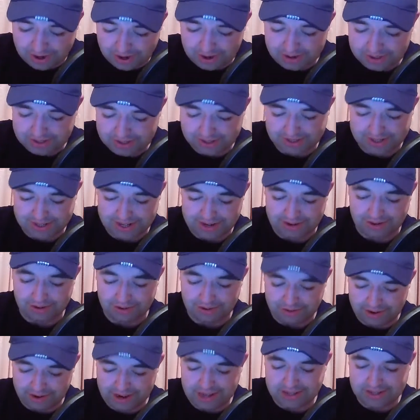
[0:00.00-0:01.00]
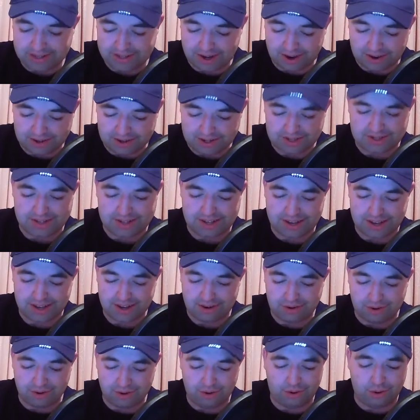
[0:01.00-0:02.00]
horses and unraced horses that
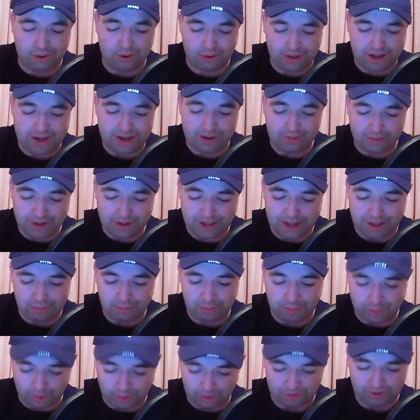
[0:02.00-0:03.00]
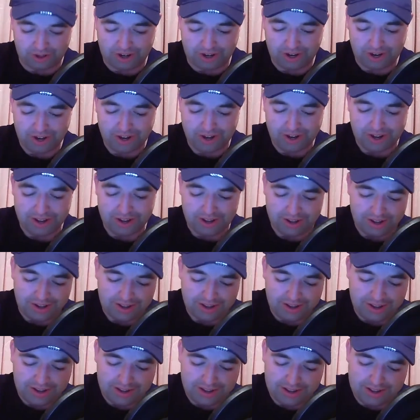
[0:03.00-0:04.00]
it could go any way. But
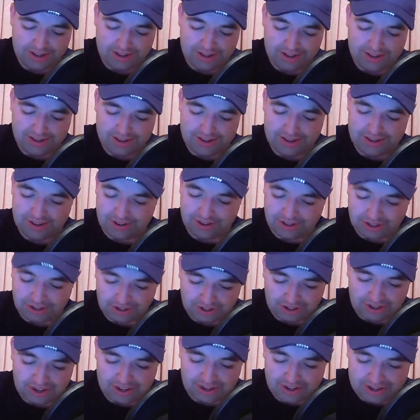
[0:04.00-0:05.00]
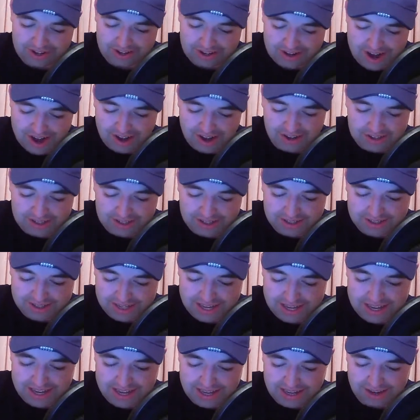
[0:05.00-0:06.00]
look at Knock the
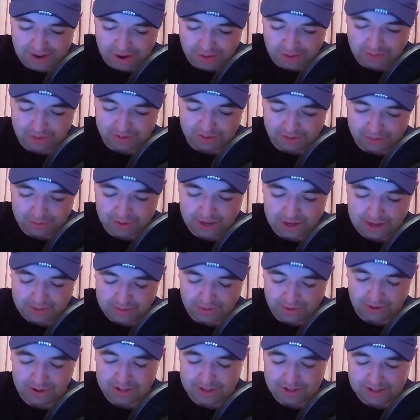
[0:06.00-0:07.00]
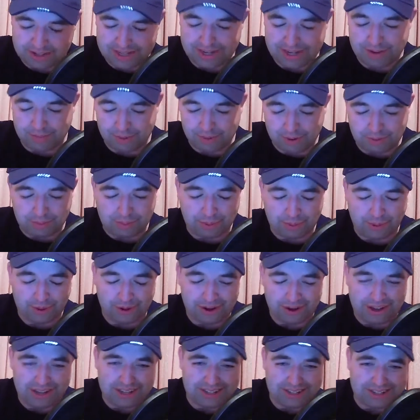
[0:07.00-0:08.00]
Sea coming from Willie Mullins in a
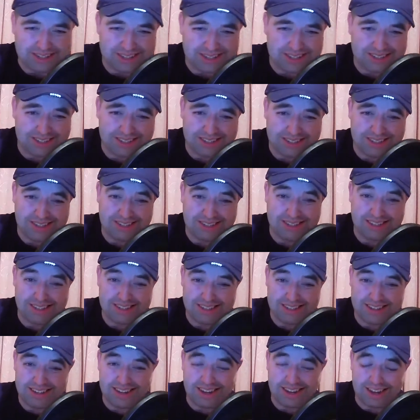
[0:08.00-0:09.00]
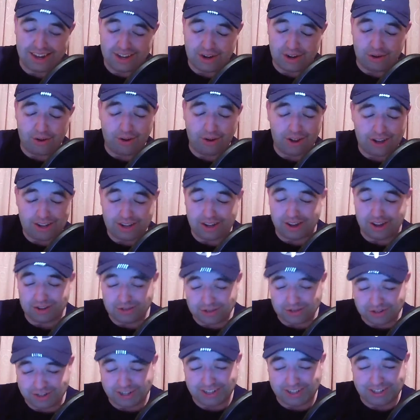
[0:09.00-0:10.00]
bumper. It's, I know I
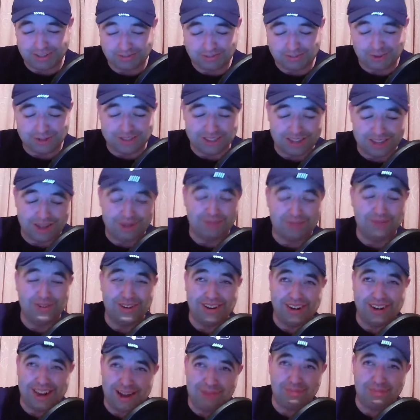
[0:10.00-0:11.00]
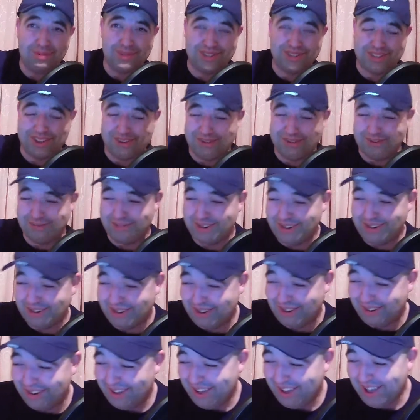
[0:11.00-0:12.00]
contradicted myself in the Leperstown
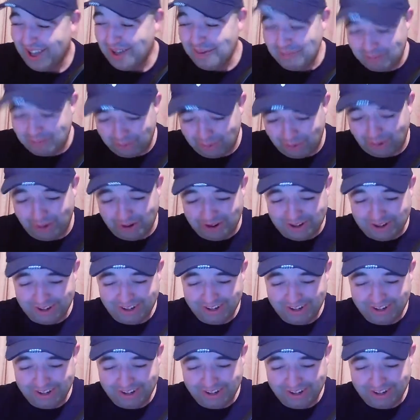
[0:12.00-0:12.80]
video, but